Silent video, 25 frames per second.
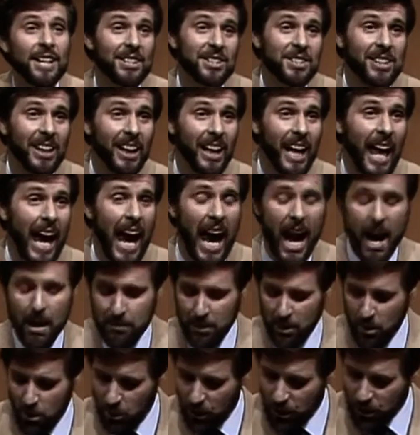is the Lamb
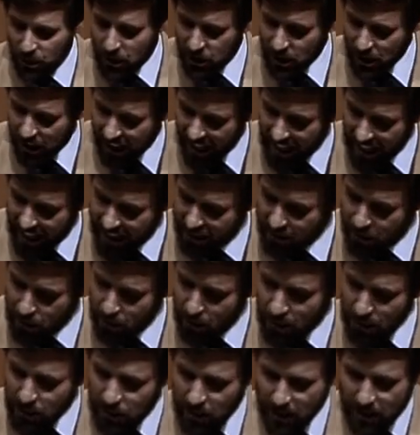who was slain to
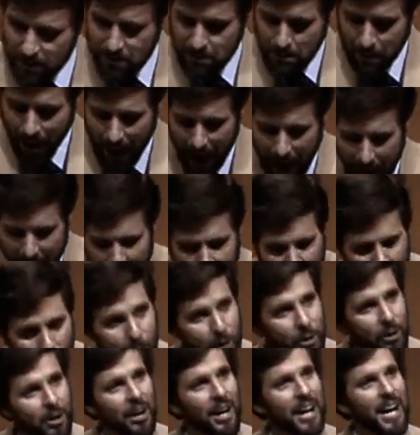receive
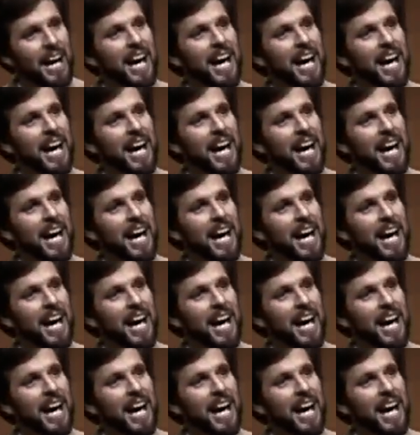power